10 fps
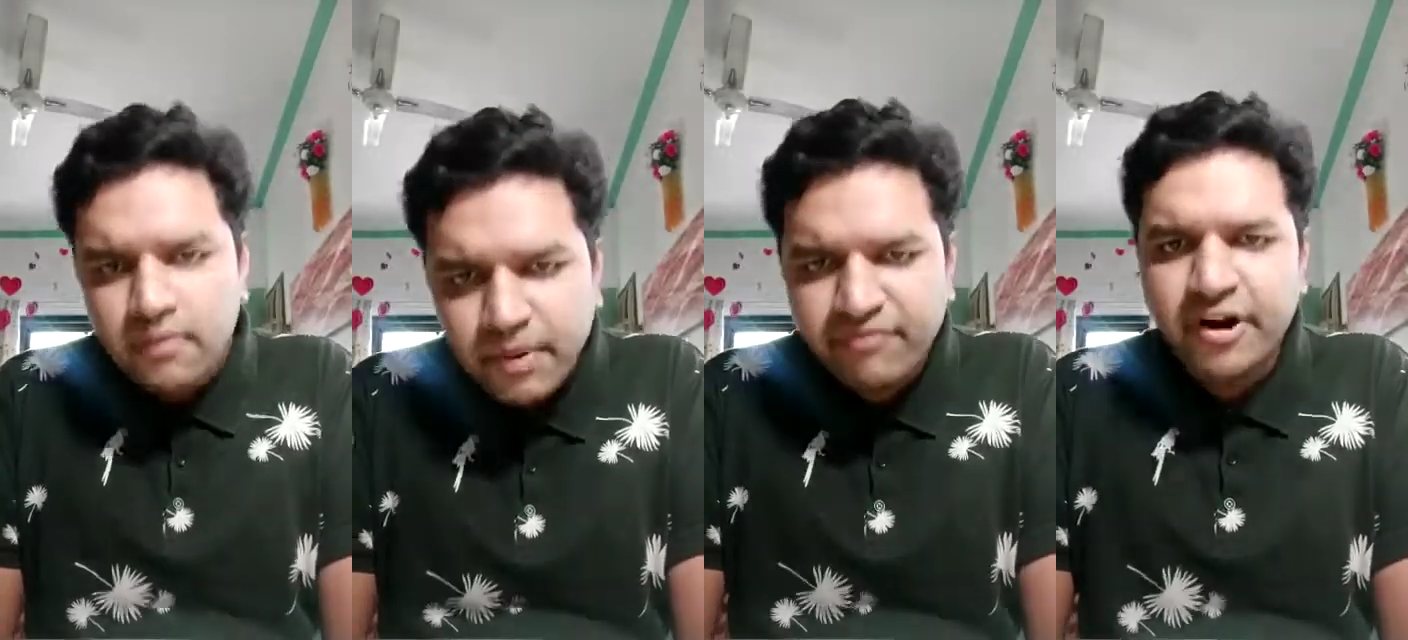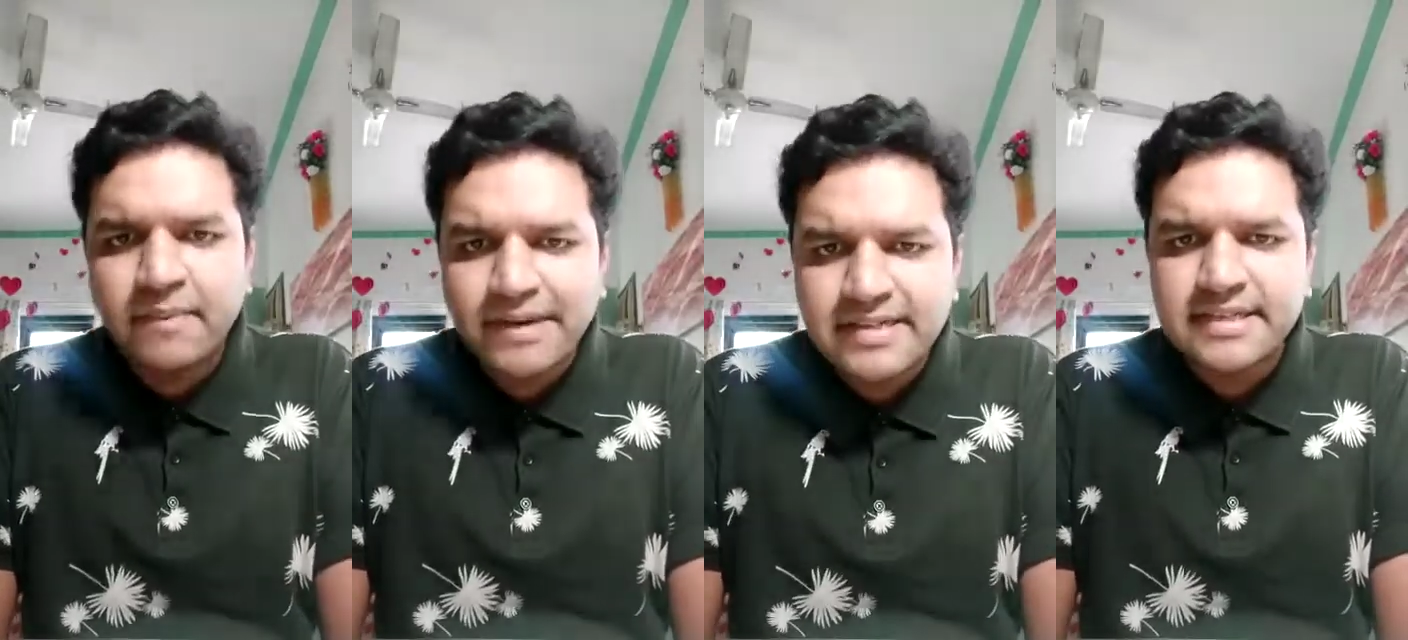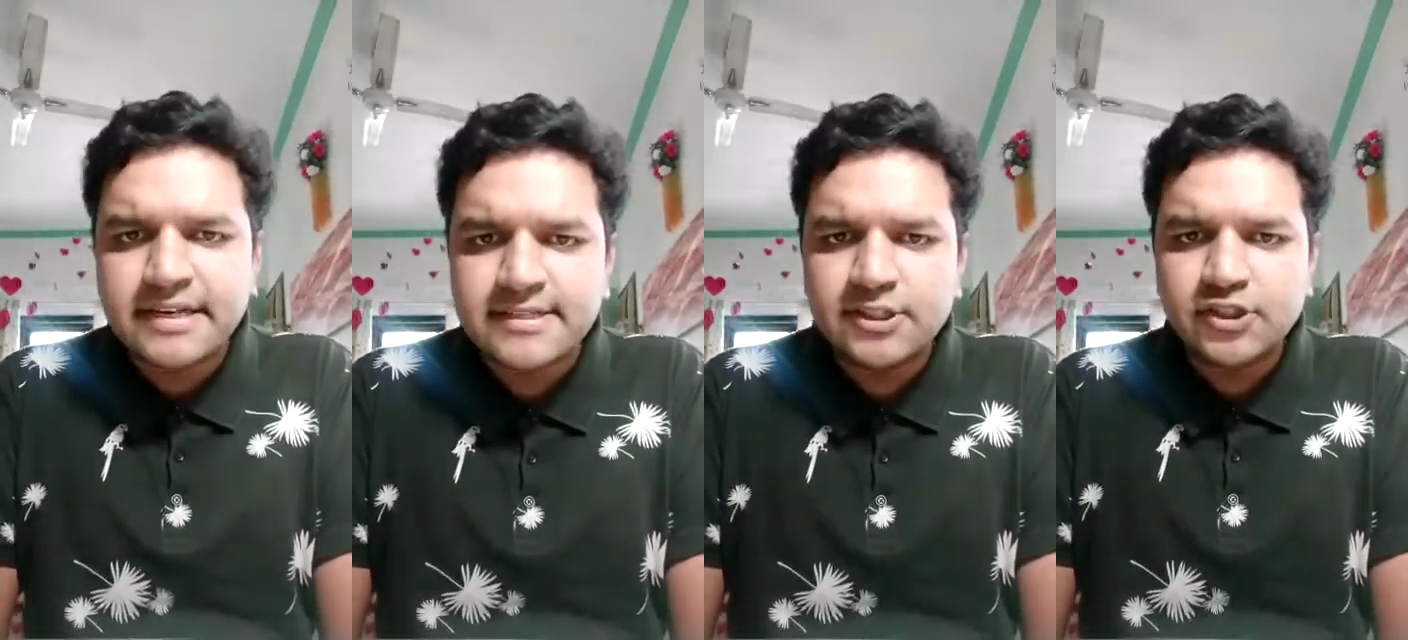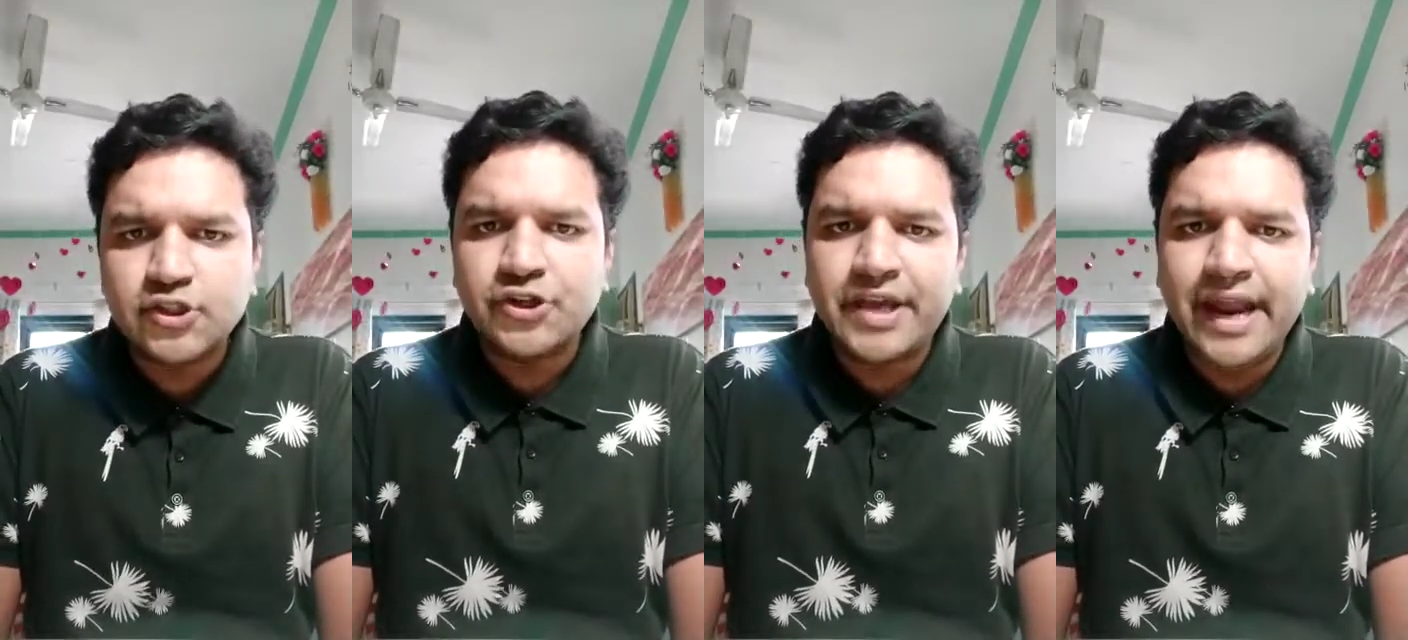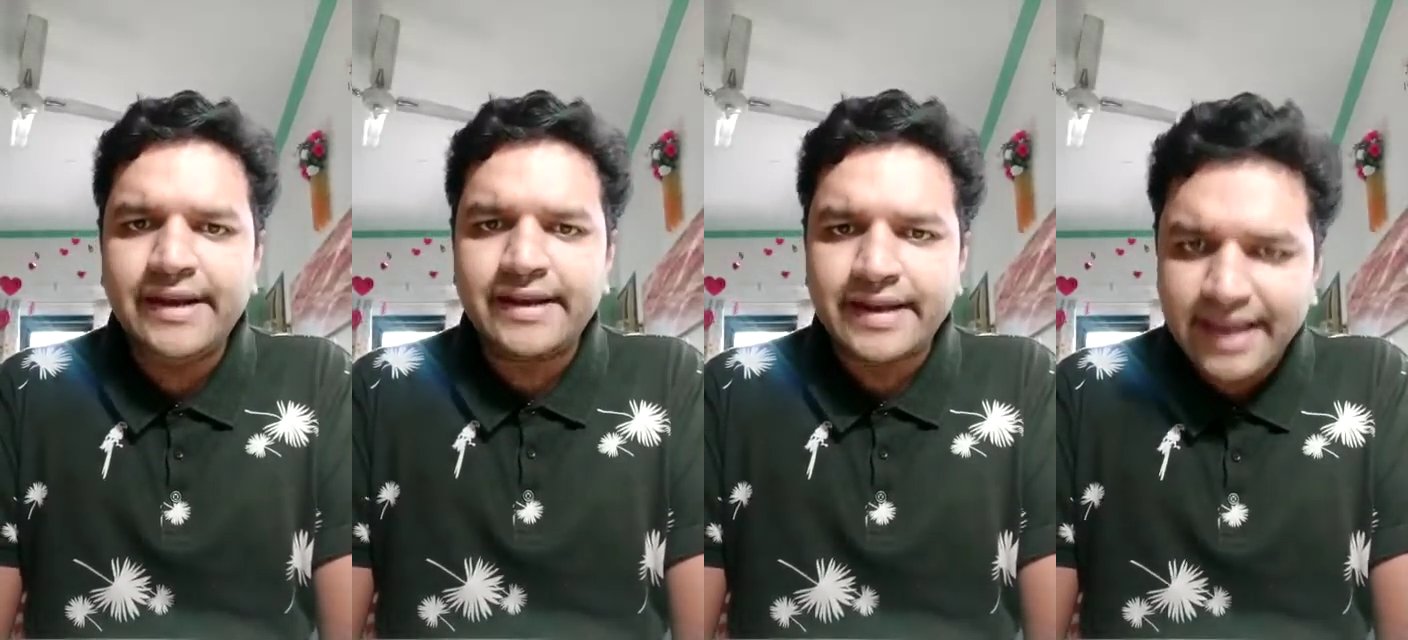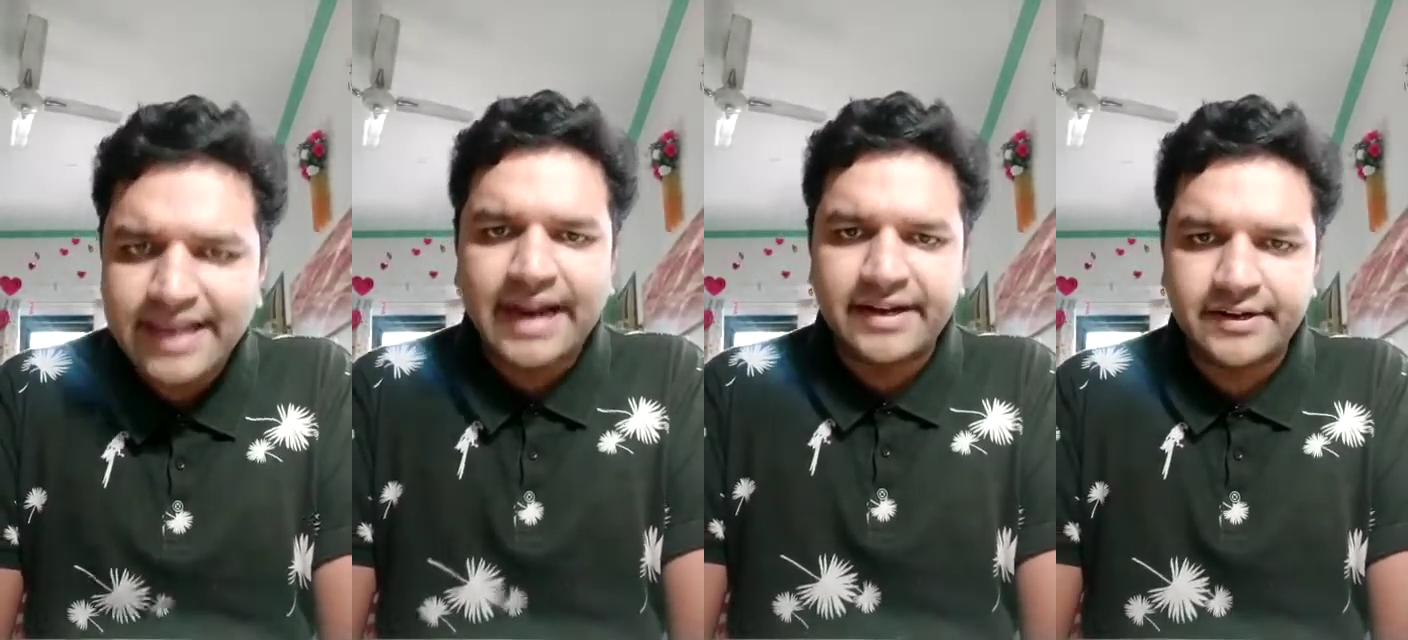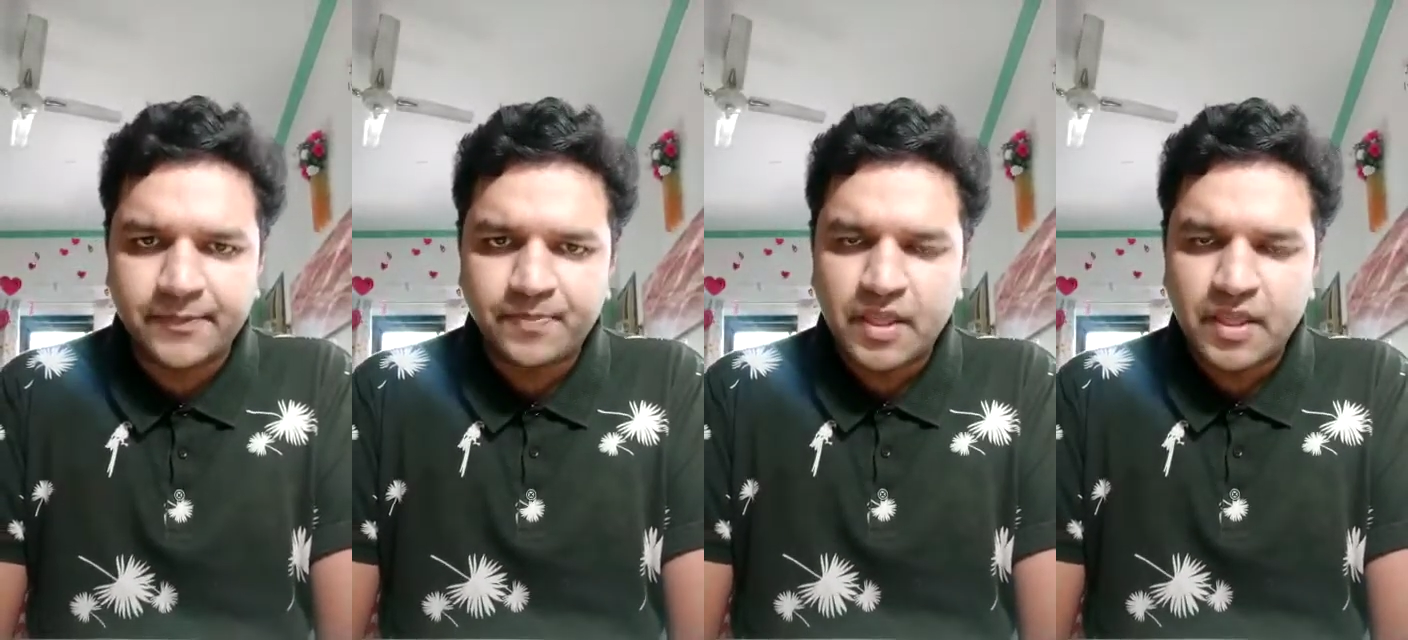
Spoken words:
preferred by the citizens should get elected.